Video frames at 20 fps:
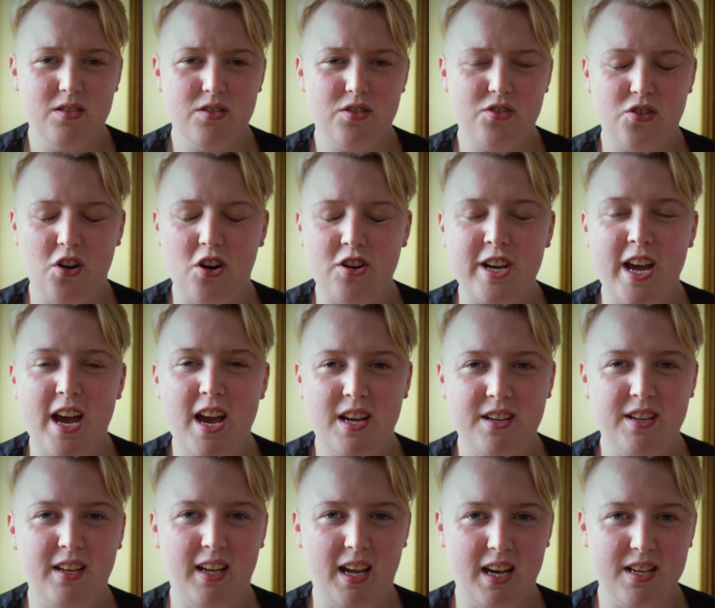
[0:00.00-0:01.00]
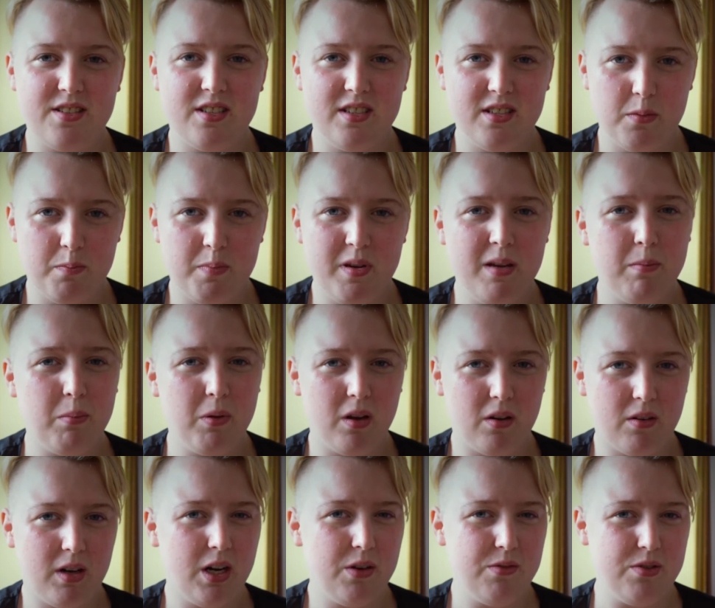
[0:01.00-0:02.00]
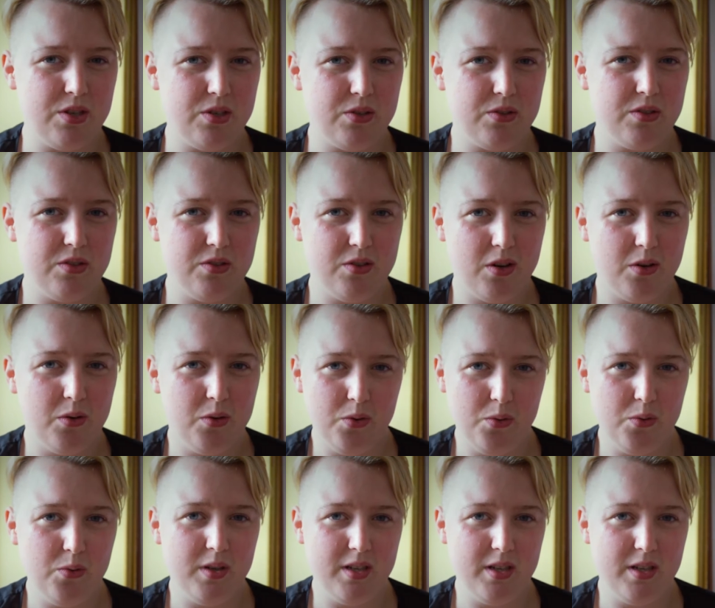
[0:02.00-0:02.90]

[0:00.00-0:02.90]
start analyzing the people around you to know who